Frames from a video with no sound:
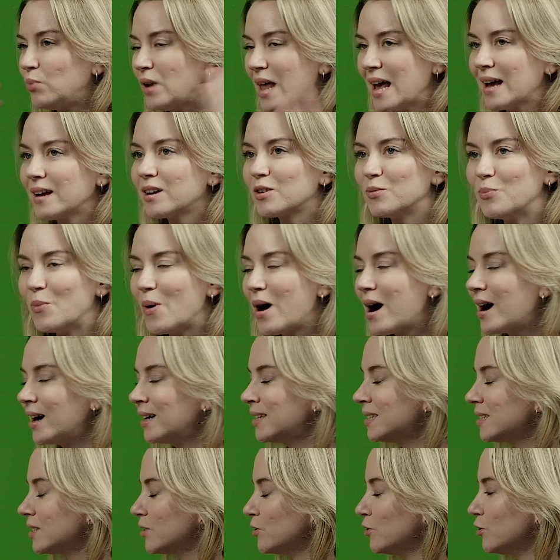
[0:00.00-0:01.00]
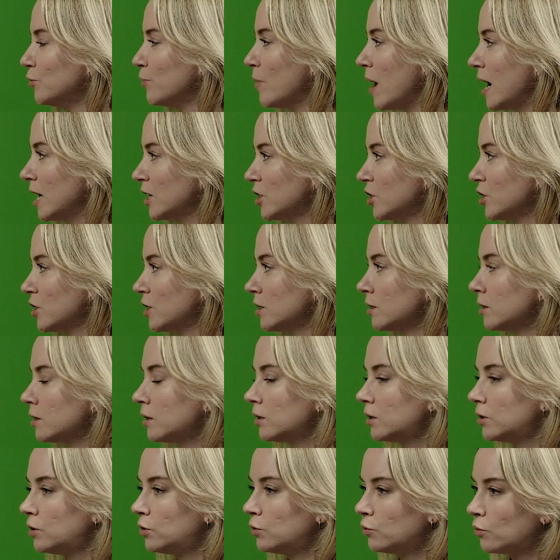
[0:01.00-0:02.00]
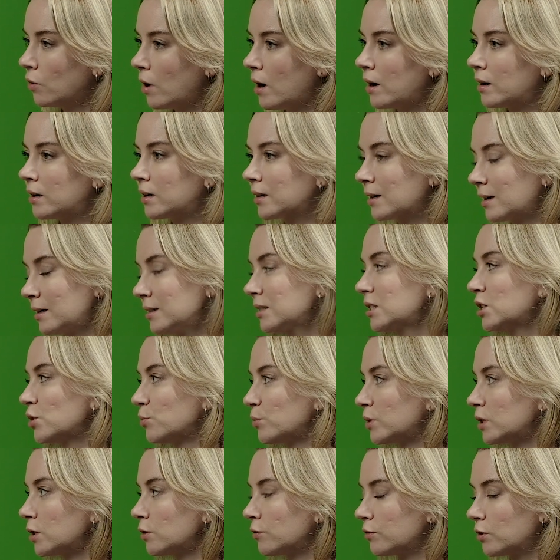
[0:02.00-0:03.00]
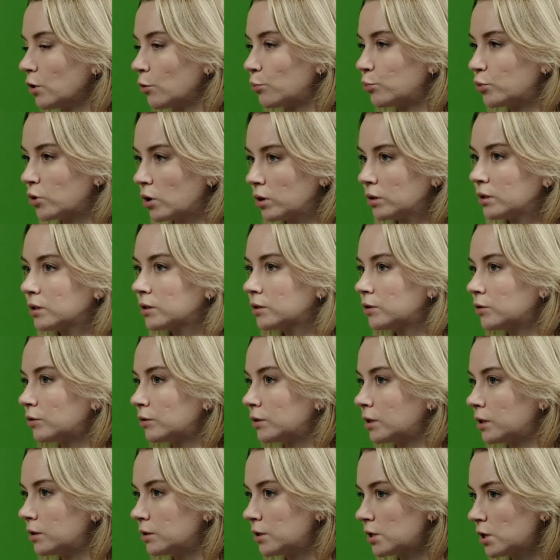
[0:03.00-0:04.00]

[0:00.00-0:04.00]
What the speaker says: blank mind, you imagine you are a customer of your product or your